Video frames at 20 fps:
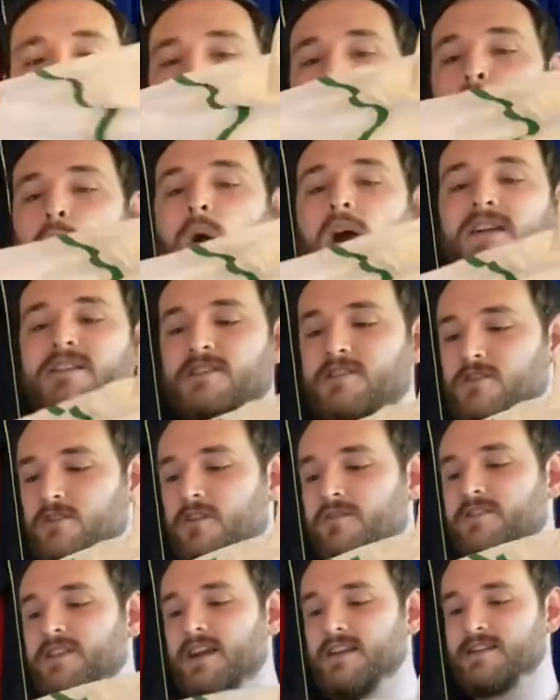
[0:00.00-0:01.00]
White
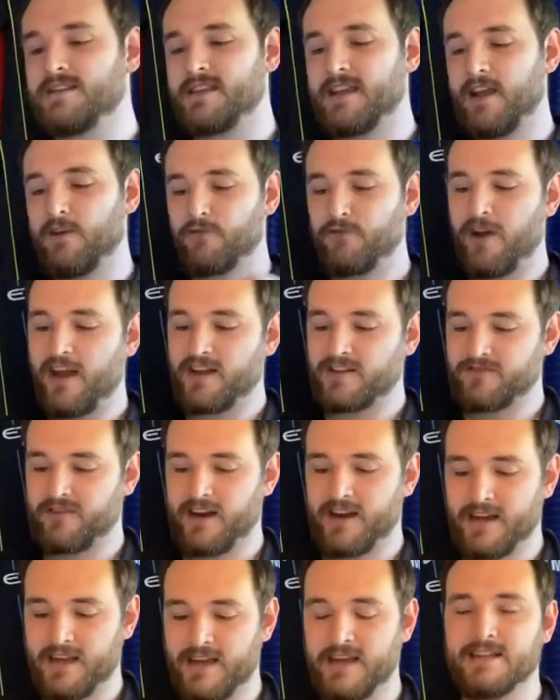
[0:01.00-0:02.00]
stuff tends to get wrecked
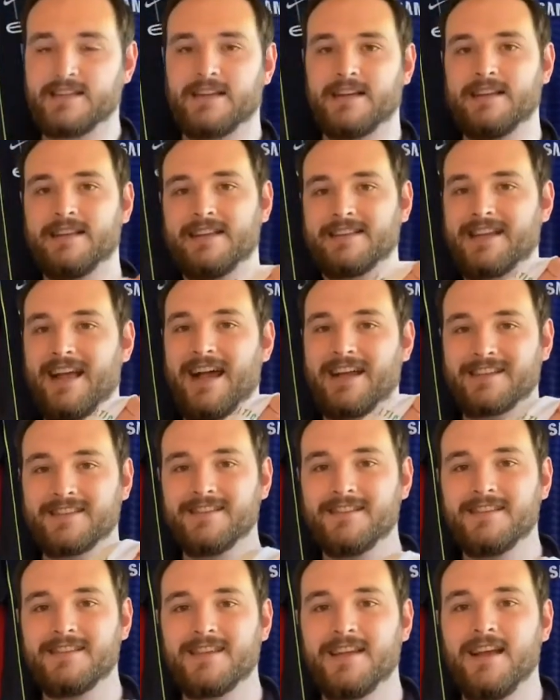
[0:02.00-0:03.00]
really easily. This
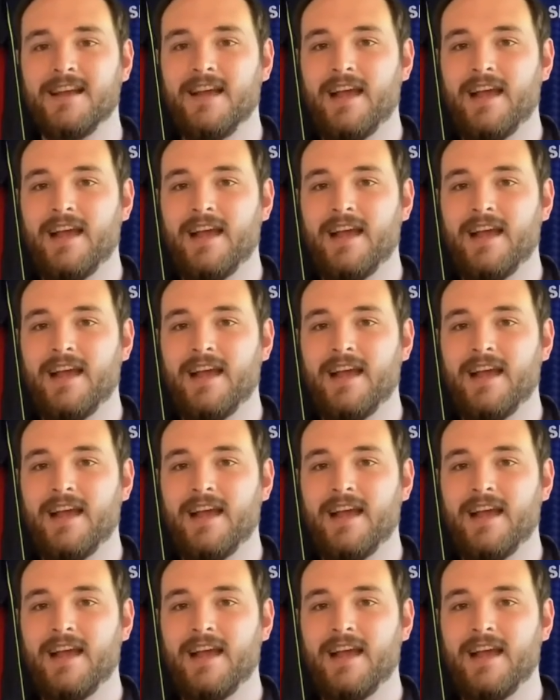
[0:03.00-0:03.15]
hasn't.